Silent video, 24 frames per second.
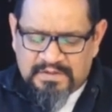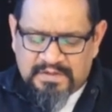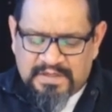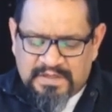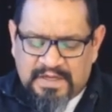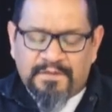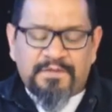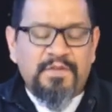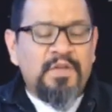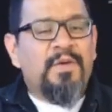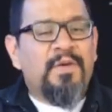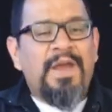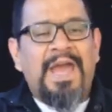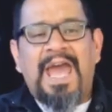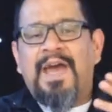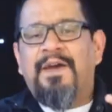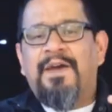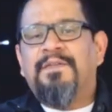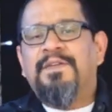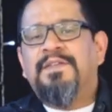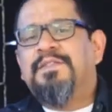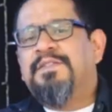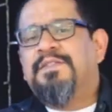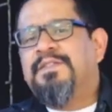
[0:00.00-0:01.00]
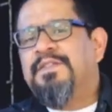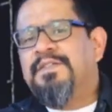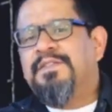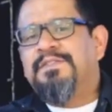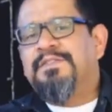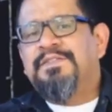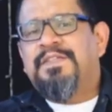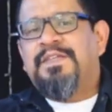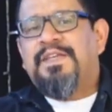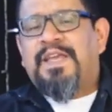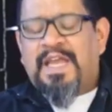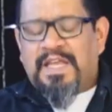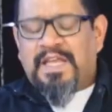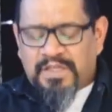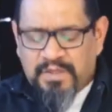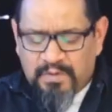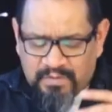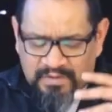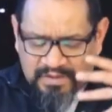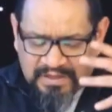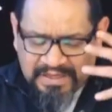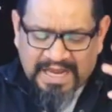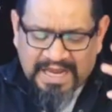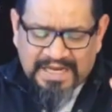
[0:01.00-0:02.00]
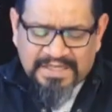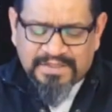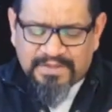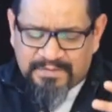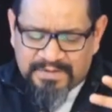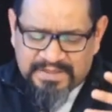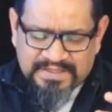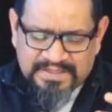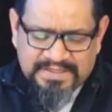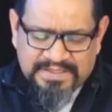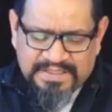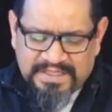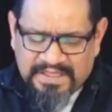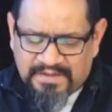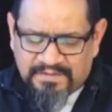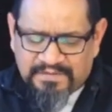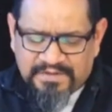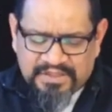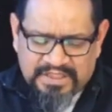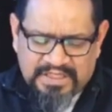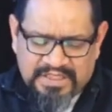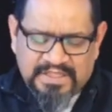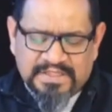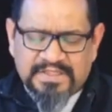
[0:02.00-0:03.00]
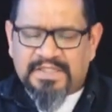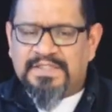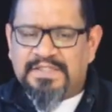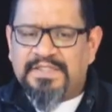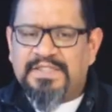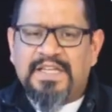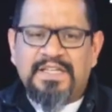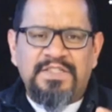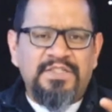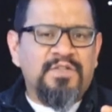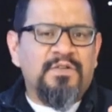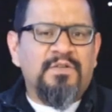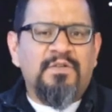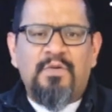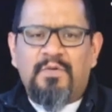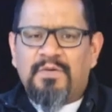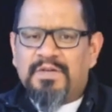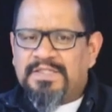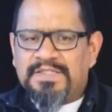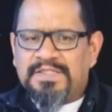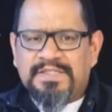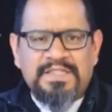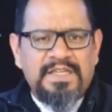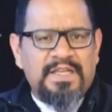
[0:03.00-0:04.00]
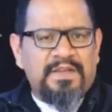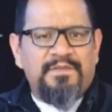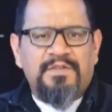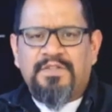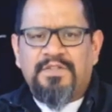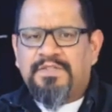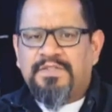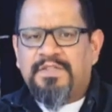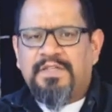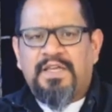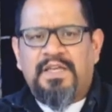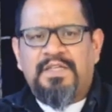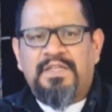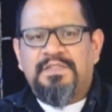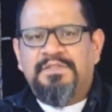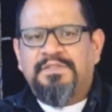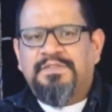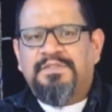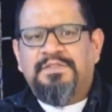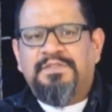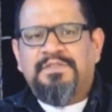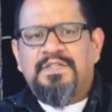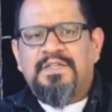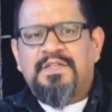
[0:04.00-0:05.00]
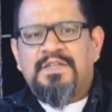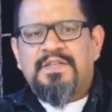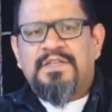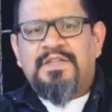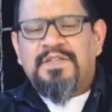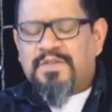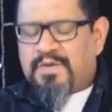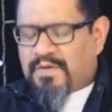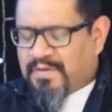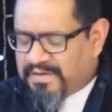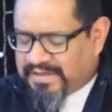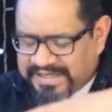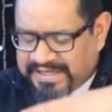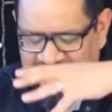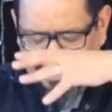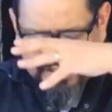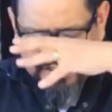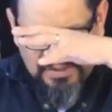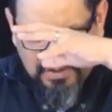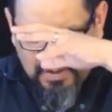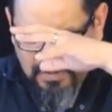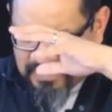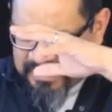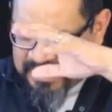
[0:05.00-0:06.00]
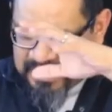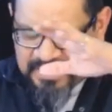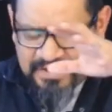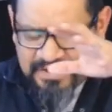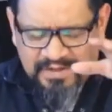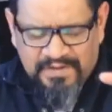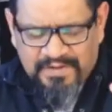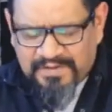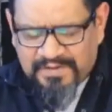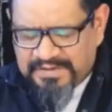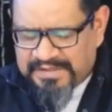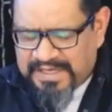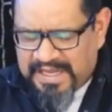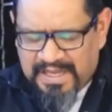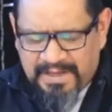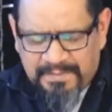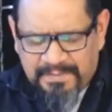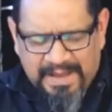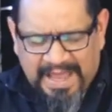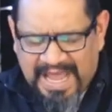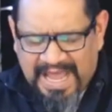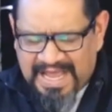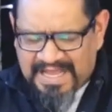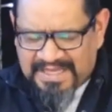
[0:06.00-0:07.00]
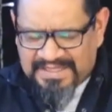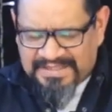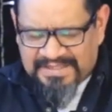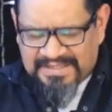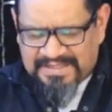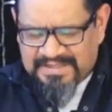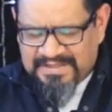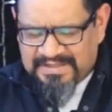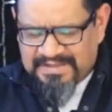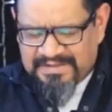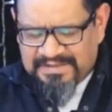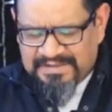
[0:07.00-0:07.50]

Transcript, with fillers: If you haven't, and you would like to receive Jesus as your Lord and Savior today, don't, again, don't let another day pass.